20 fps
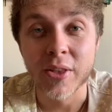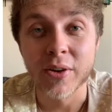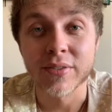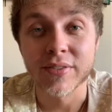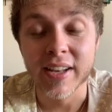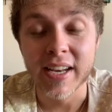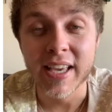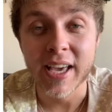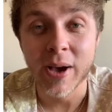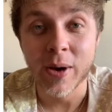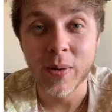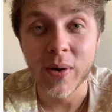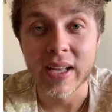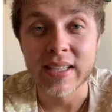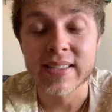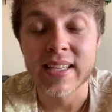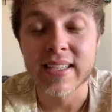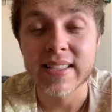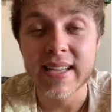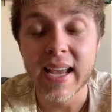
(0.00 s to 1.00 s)
video, and
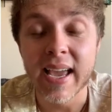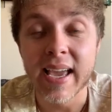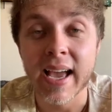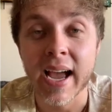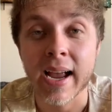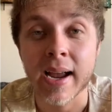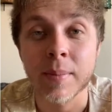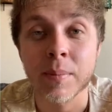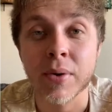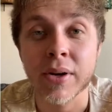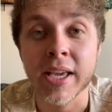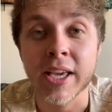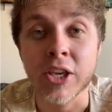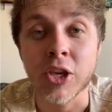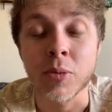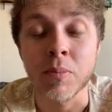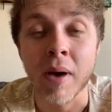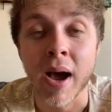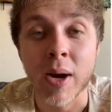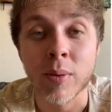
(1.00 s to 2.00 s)
today I am bringing you
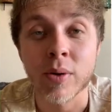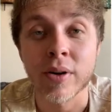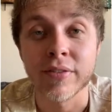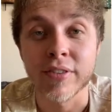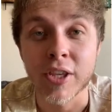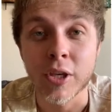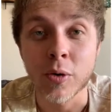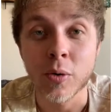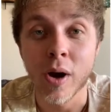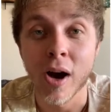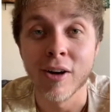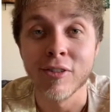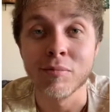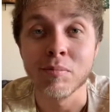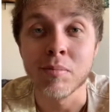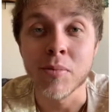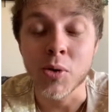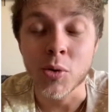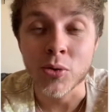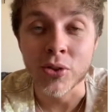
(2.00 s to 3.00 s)
my review of
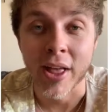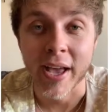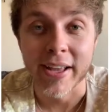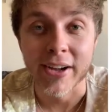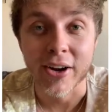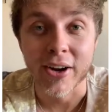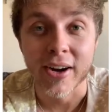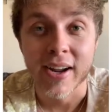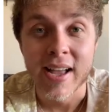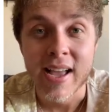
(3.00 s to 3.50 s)
Moonlighter.